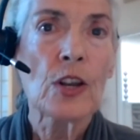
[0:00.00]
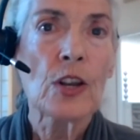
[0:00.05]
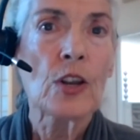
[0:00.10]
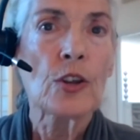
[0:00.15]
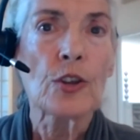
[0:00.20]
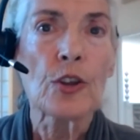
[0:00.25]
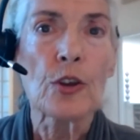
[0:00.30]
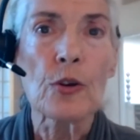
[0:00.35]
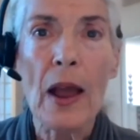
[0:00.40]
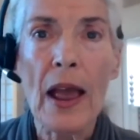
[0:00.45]

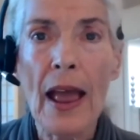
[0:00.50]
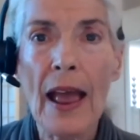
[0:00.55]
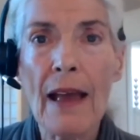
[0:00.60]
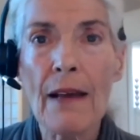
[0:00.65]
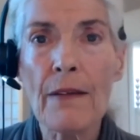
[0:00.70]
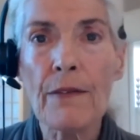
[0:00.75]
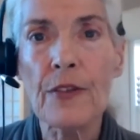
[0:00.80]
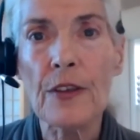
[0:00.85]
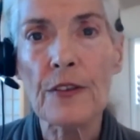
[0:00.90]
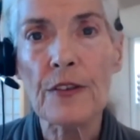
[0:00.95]
You
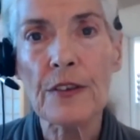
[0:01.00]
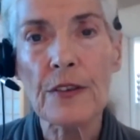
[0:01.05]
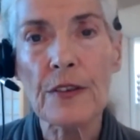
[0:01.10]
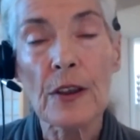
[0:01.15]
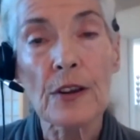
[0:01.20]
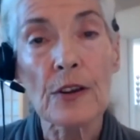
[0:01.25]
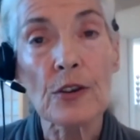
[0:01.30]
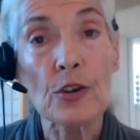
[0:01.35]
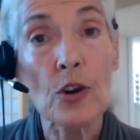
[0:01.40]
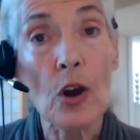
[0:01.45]
have this
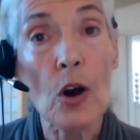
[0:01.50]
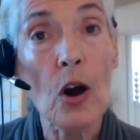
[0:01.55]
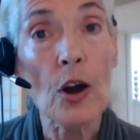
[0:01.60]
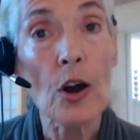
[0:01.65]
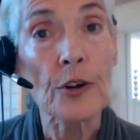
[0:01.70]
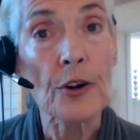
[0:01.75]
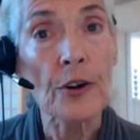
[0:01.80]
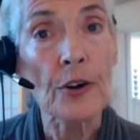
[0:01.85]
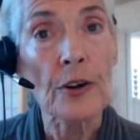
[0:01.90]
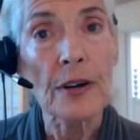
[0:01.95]

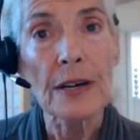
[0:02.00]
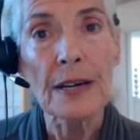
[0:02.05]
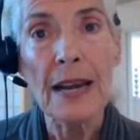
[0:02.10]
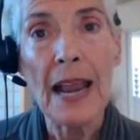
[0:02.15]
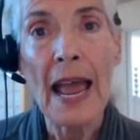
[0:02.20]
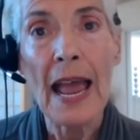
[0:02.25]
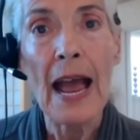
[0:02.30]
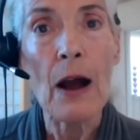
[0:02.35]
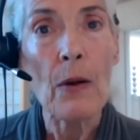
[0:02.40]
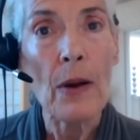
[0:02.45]
daughter
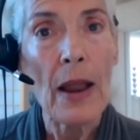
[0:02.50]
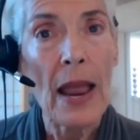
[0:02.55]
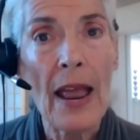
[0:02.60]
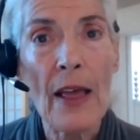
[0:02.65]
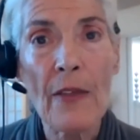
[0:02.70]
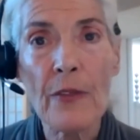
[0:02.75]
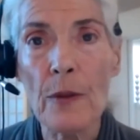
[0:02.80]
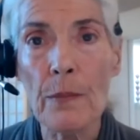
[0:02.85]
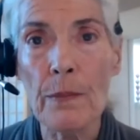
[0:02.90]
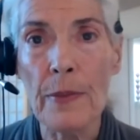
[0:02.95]
now
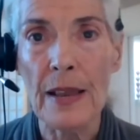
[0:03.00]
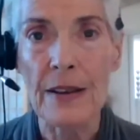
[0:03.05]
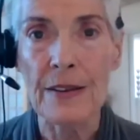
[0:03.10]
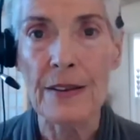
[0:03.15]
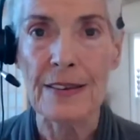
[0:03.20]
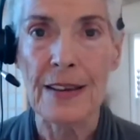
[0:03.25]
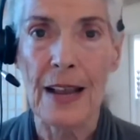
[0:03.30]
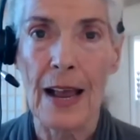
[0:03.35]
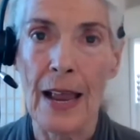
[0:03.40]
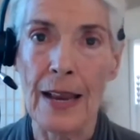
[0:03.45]
at the
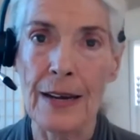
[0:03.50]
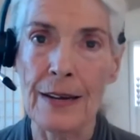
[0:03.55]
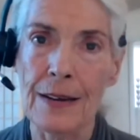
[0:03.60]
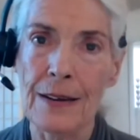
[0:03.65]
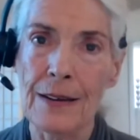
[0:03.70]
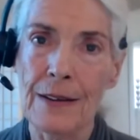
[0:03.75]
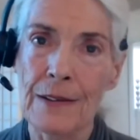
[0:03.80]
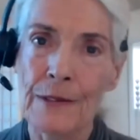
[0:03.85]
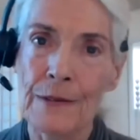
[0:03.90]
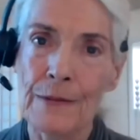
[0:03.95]
bedside,
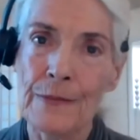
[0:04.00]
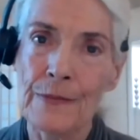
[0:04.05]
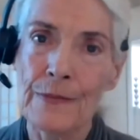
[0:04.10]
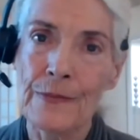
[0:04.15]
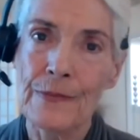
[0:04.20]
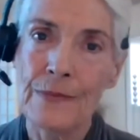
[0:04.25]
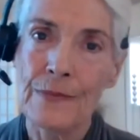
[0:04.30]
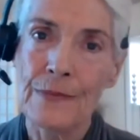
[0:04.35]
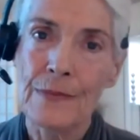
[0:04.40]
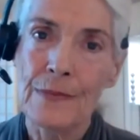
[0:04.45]

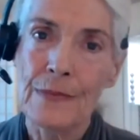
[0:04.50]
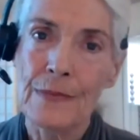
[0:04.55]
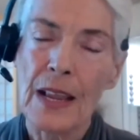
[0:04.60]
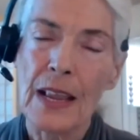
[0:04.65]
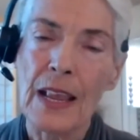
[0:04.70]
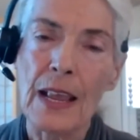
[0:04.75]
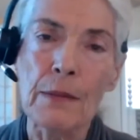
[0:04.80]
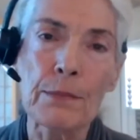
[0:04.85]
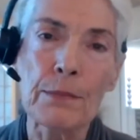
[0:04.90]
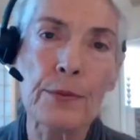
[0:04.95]

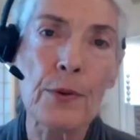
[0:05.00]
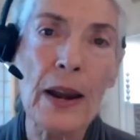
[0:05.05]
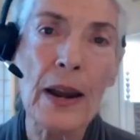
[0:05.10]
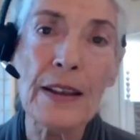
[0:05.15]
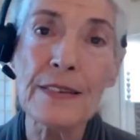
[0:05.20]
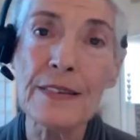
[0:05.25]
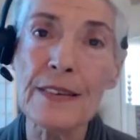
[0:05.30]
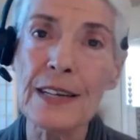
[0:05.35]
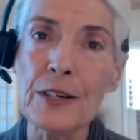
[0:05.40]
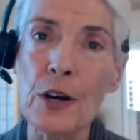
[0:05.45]

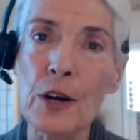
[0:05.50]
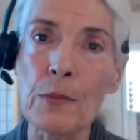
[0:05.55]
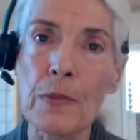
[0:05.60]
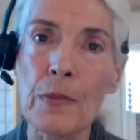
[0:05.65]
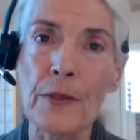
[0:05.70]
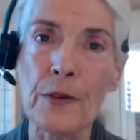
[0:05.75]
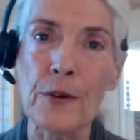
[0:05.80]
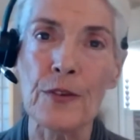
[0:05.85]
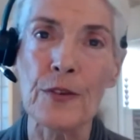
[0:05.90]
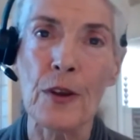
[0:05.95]
embracing her
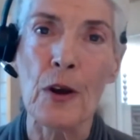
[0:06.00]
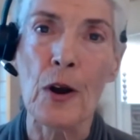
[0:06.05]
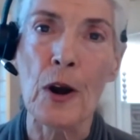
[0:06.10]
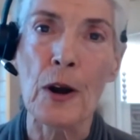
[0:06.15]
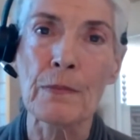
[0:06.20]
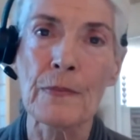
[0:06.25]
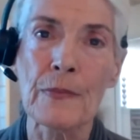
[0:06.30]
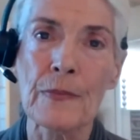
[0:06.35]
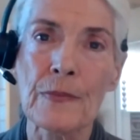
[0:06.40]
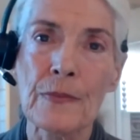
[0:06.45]
mother's
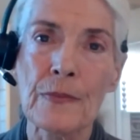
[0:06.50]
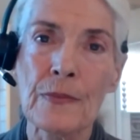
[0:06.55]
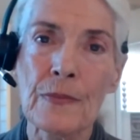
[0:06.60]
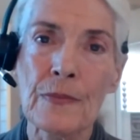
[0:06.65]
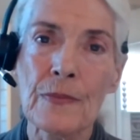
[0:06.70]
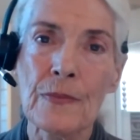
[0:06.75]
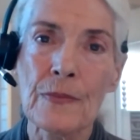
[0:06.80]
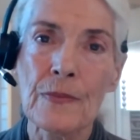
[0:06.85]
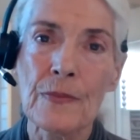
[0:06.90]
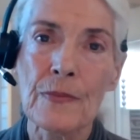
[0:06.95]
arm
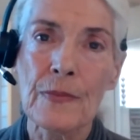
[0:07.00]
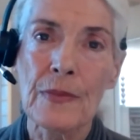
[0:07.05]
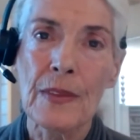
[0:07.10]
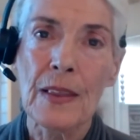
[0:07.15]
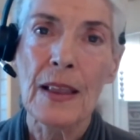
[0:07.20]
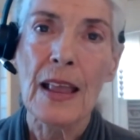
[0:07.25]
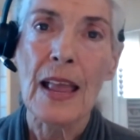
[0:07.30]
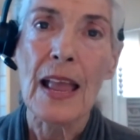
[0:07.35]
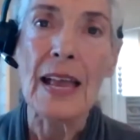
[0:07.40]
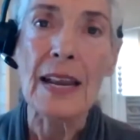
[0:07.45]

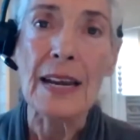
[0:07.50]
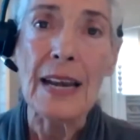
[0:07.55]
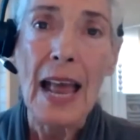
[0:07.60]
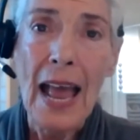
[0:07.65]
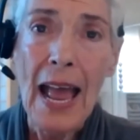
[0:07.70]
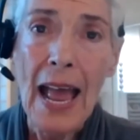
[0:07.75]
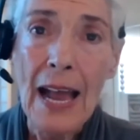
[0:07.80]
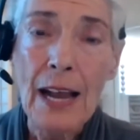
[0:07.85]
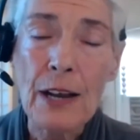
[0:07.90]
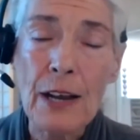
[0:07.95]
and
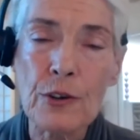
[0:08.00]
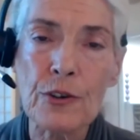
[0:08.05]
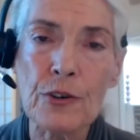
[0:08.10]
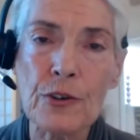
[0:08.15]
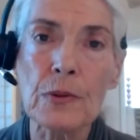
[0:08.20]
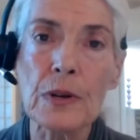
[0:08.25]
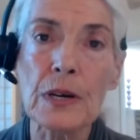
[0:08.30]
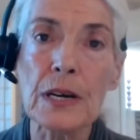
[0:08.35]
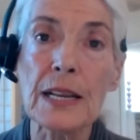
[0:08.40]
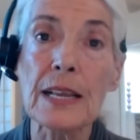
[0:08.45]

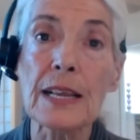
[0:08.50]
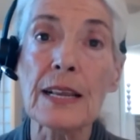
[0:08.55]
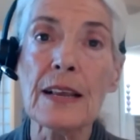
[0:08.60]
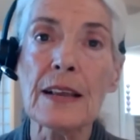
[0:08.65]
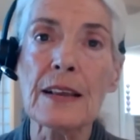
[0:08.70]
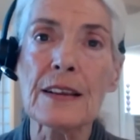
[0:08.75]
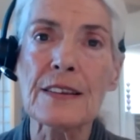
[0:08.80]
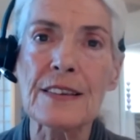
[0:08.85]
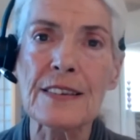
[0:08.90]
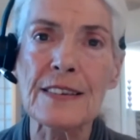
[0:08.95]
actually
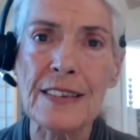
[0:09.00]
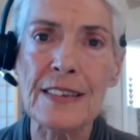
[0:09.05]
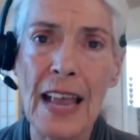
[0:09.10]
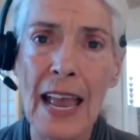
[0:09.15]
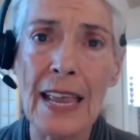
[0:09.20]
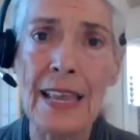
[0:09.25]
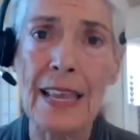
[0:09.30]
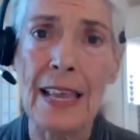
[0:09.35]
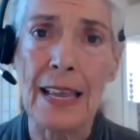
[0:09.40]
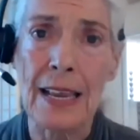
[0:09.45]

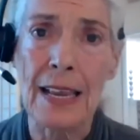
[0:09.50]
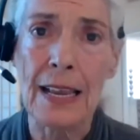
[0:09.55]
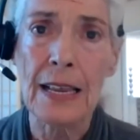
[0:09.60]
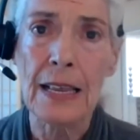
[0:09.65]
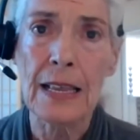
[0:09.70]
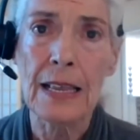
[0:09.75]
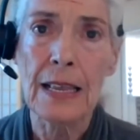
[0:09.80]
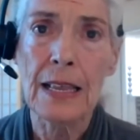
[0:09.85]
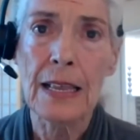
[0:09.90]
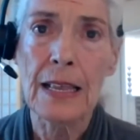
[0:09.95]
saying
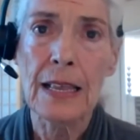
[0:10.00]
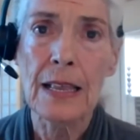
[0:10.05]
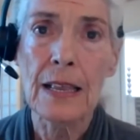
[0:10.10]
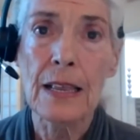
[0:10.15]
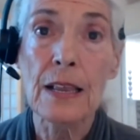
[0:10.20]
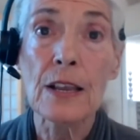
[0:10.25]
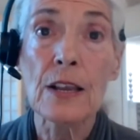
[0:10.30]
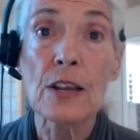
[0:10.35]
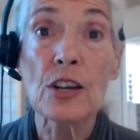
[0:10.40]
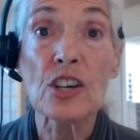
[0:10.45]

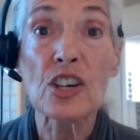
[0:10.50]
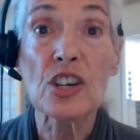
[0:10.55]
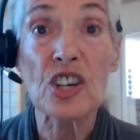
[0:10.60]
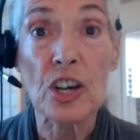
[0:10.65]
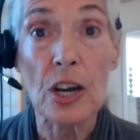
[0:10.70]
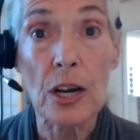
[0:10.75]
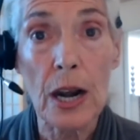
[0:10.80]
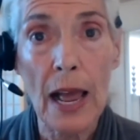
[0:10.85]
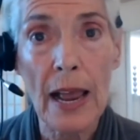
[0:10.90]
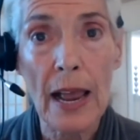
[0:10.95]

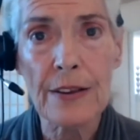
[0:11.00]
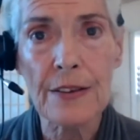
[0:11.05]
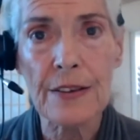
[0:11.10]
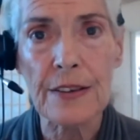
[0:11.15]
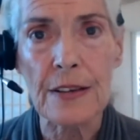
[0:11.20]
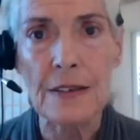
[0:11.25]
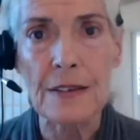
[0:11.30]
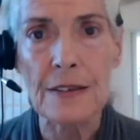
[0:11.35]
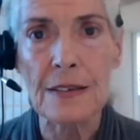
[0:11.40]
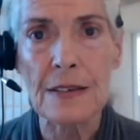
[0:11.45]
she likes
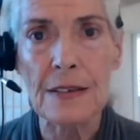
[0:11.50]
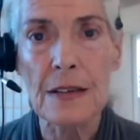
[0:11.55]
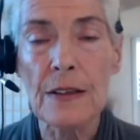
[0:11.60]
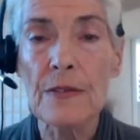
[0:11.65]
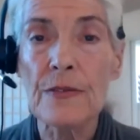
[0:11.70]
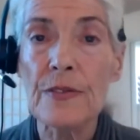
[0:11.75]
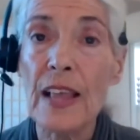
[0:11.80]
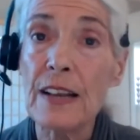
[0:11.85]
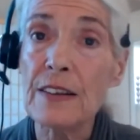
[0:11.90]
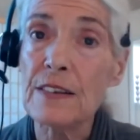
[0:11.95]
this.
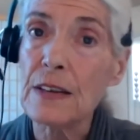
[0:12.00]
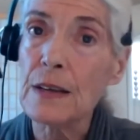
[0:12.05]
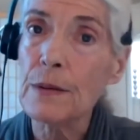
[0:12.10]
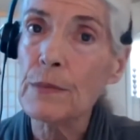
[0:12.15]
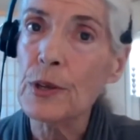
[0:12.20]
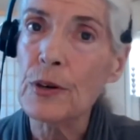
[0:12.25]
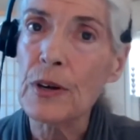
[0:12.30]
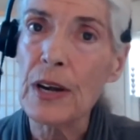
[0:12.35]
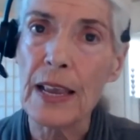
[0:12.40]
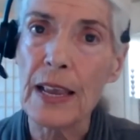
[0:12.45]
That's
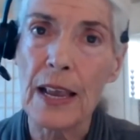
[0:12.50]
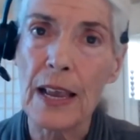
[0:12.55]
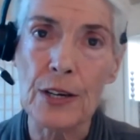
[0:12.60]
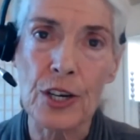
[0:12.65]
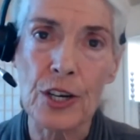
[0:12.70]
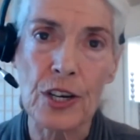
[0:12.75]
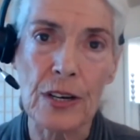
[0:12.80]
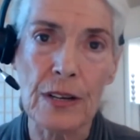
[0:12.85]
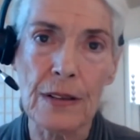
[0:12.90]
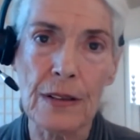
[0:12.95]

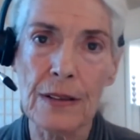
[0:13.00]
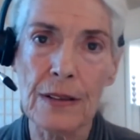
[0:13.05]
communication.